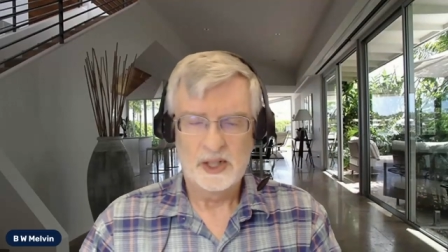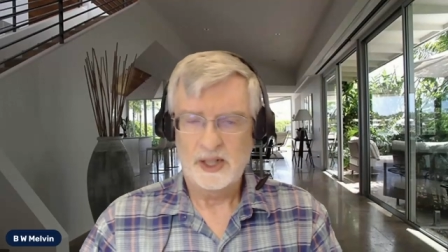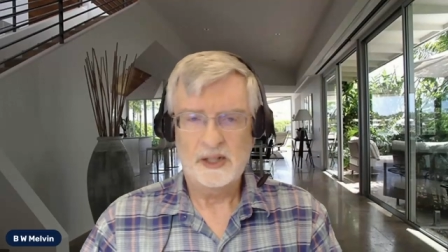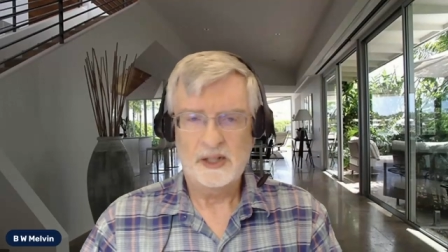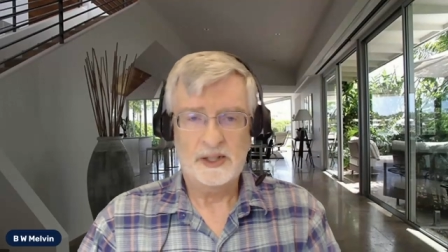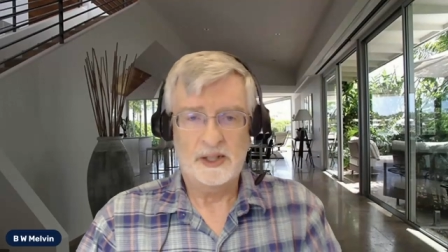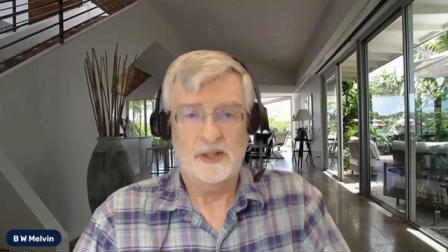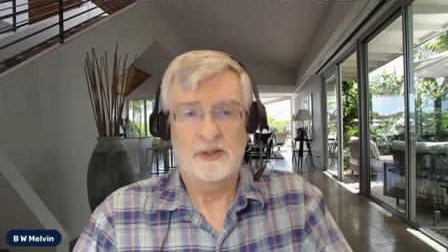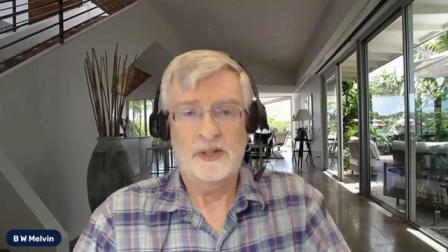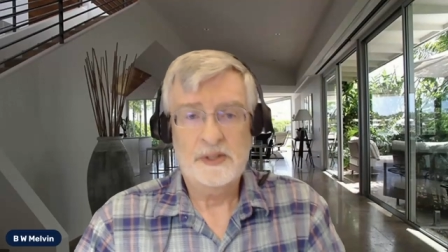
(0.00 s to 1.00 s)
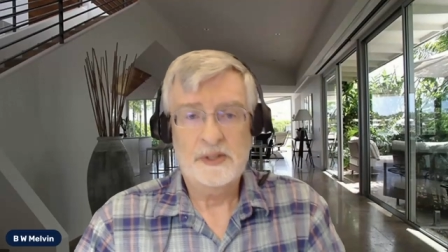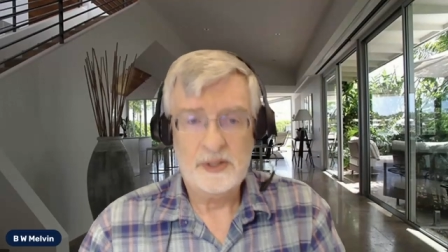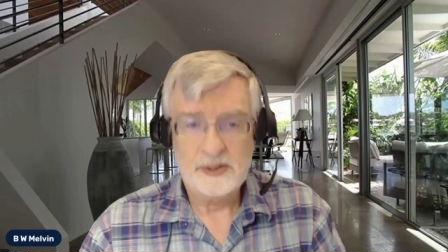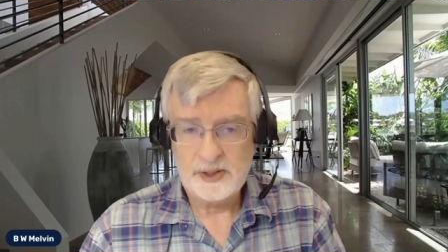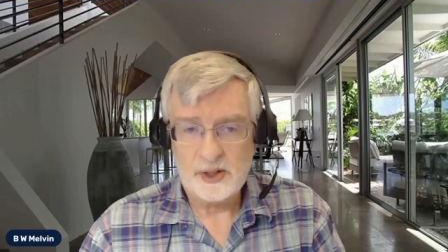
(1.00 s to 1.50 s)
And, you know, they're, they're,
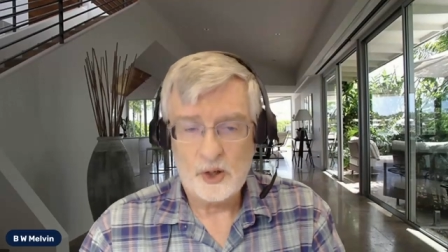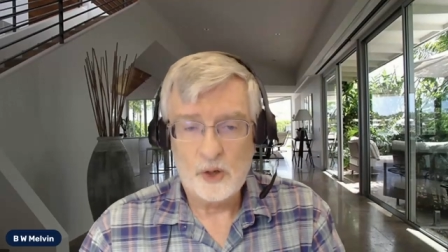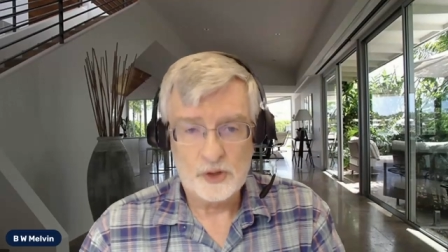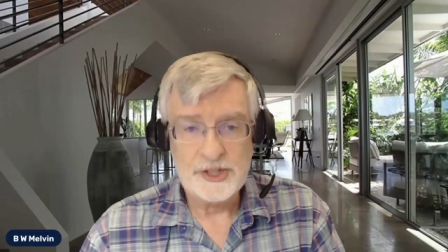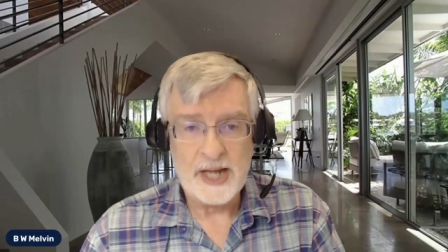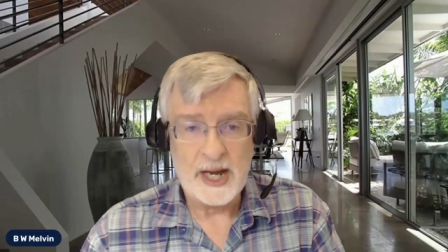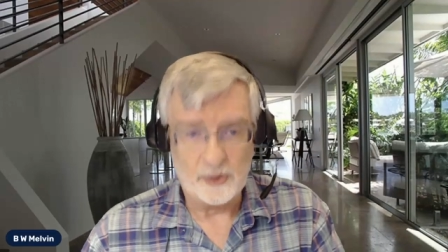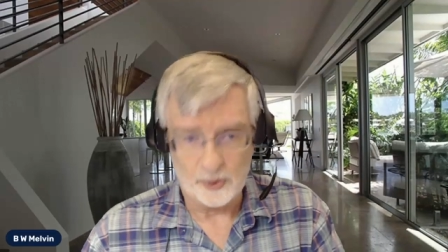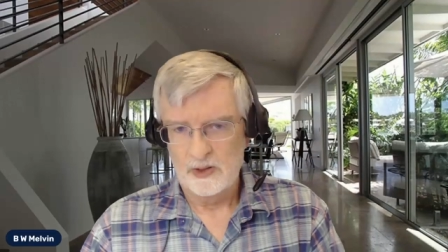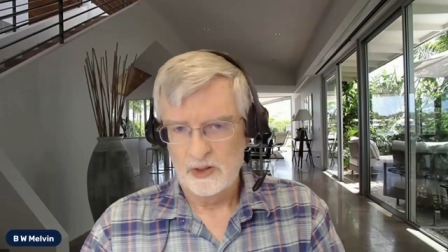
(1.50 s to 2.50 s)
they're overshadowed.